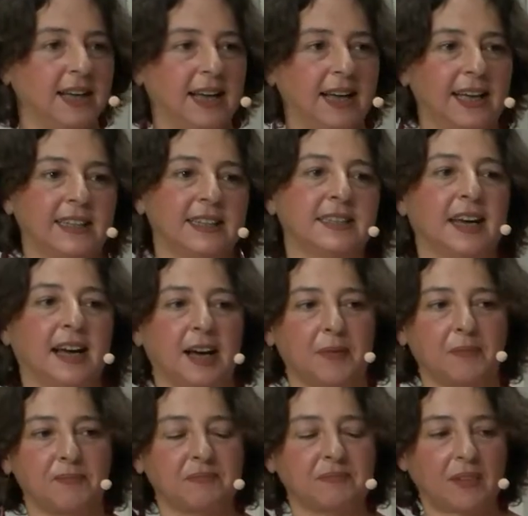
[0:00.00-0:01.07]
And
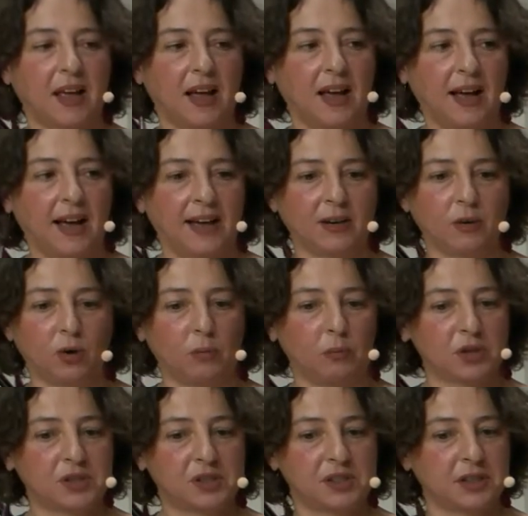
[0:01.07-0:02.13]
I
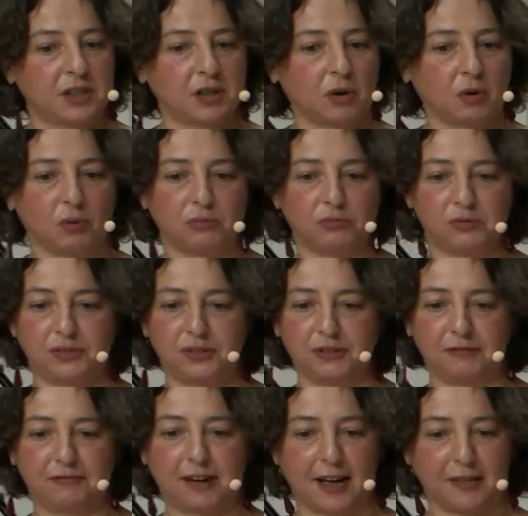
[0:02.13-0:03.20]
almost didn't know the
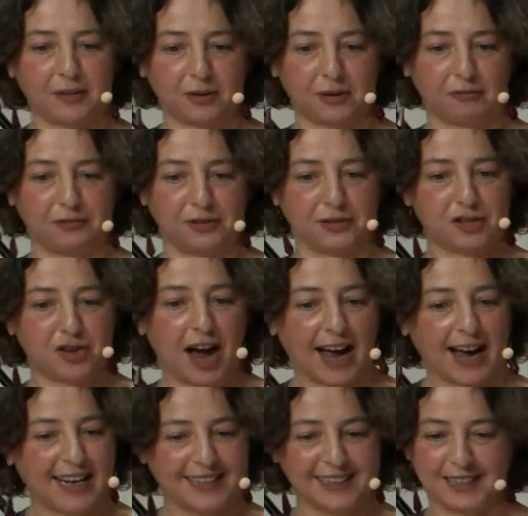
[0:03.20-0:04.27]
father of the child.